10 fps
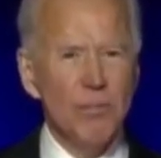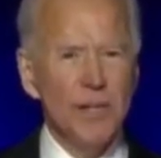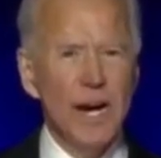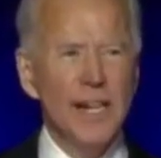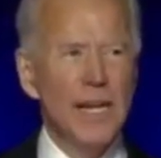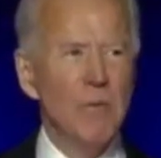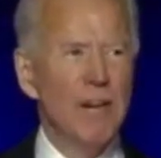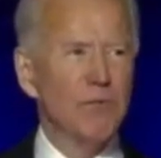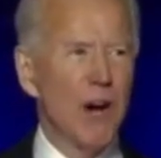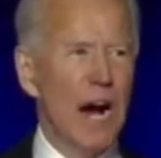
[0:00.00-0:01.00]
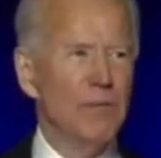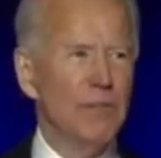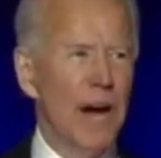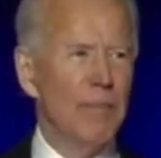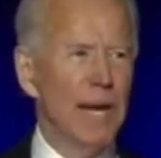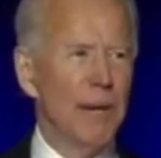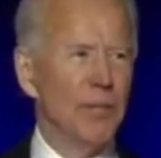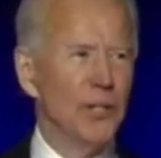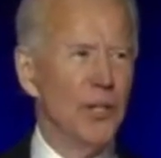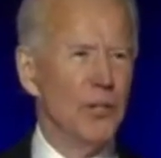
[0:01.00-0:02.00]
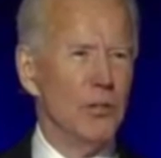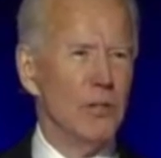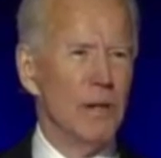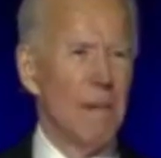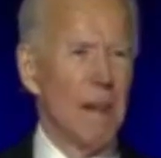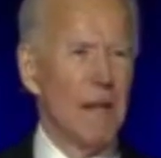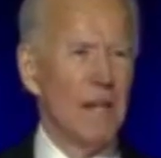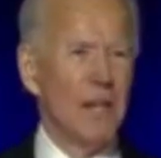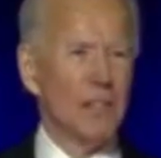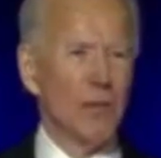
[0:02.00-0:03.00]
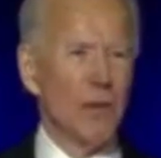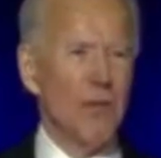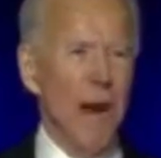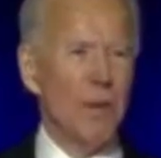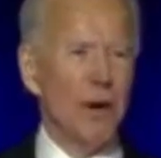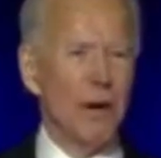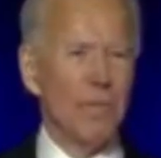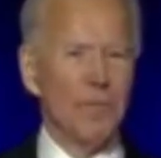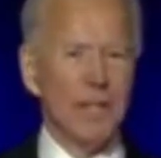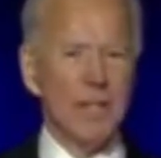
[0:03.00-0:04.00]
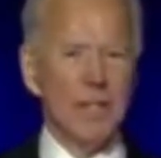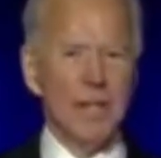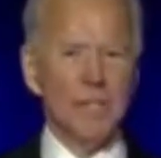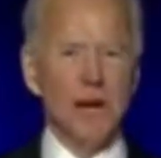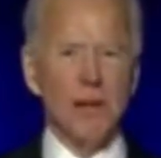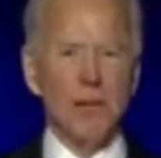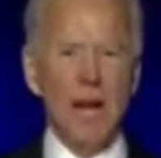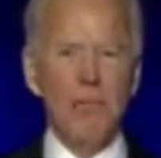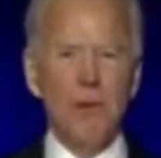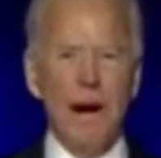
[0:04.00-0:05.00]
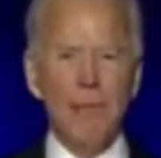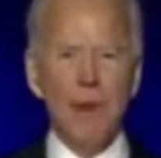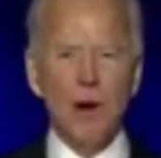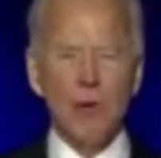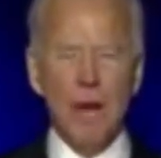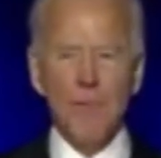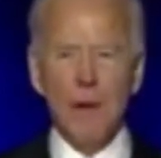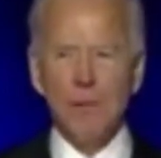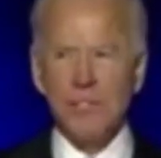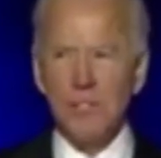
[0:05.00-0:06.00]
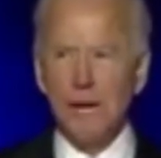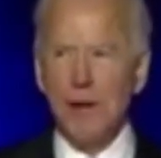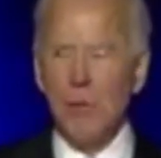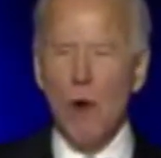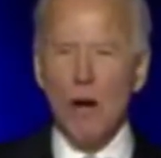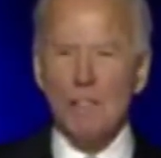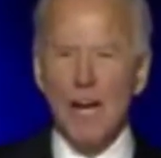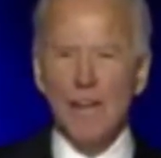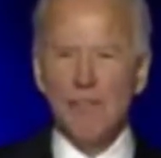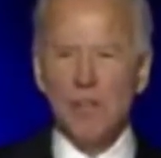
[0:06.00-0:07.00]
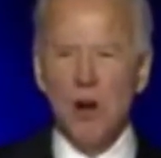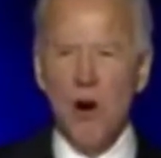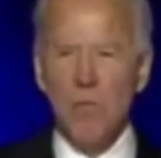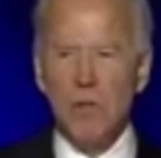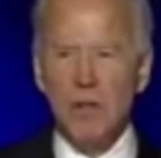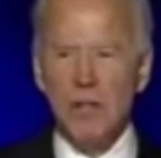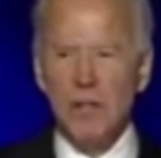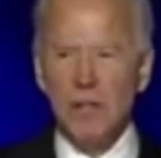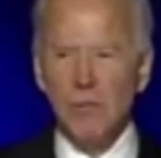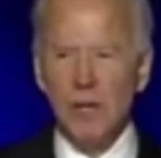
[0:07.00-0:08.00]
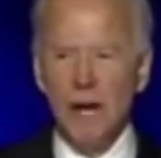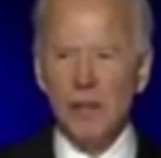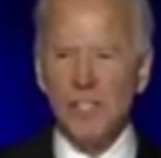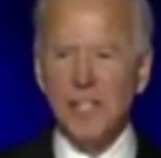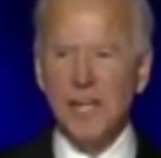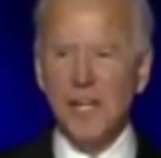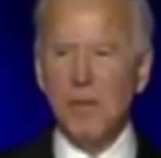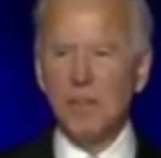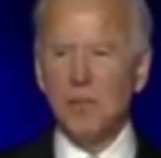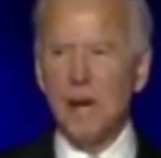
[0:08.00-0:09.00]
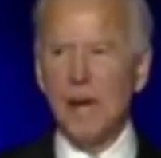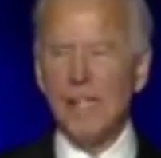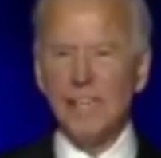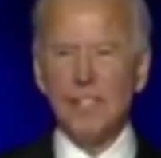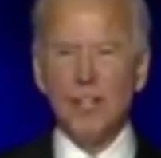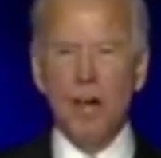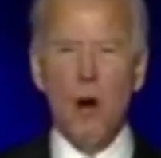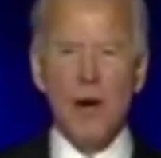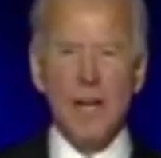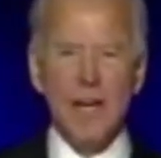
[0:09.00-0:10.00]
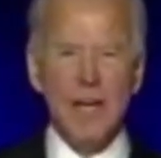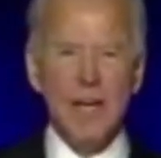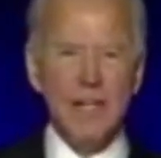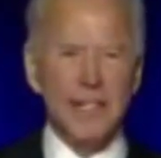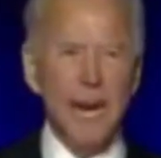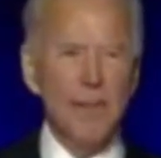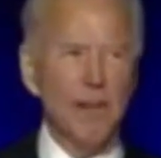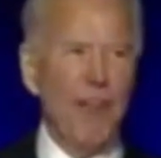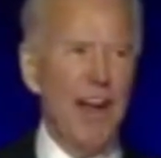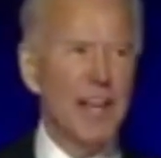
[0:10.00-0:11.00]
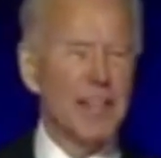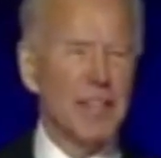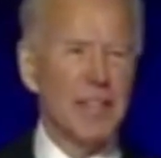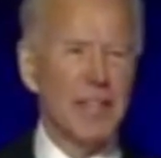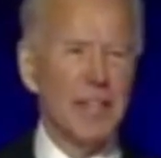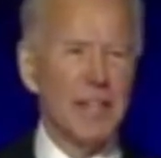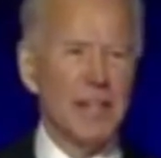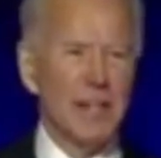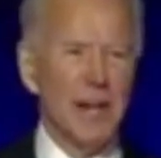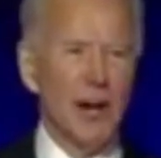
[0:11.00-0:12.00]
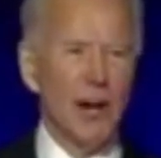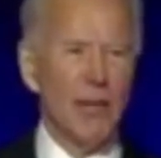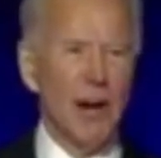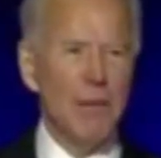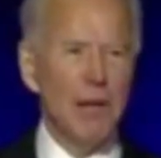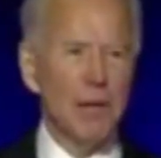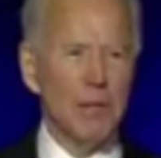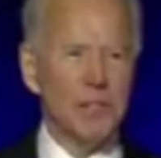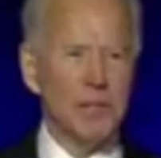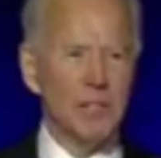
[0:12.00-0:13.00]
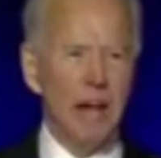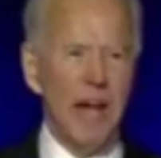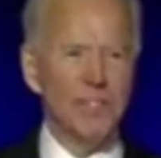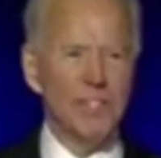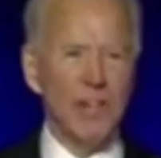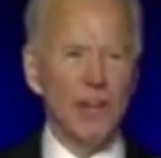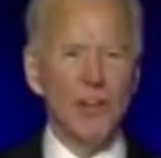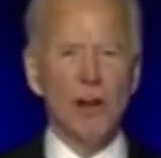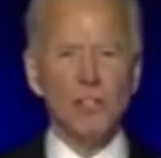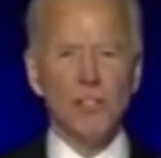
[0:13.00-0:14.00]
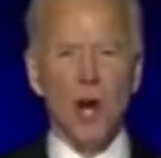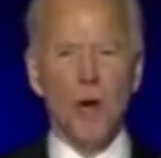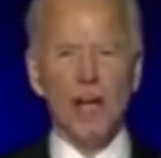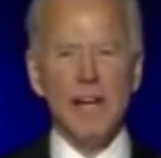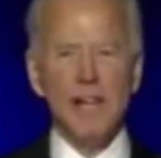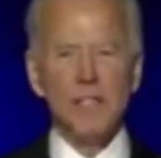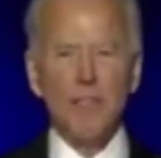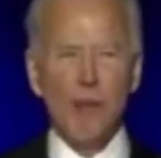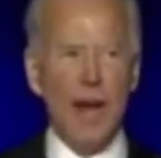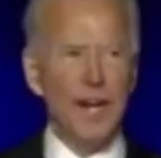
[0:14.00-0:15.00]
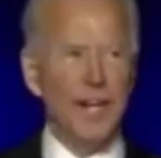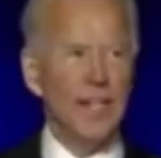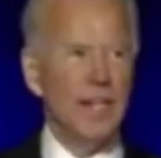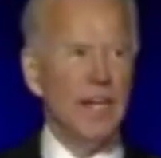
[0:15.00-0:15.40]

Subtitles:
been anything we've tried we've not been able to do. So remember, as our grandpapa used to say when I walked out of his home when I was a kid up in Scranton, he said, "Joey, keep the faith." And our grandmother, when she was alive, she yelled, "No, Joey, spread it.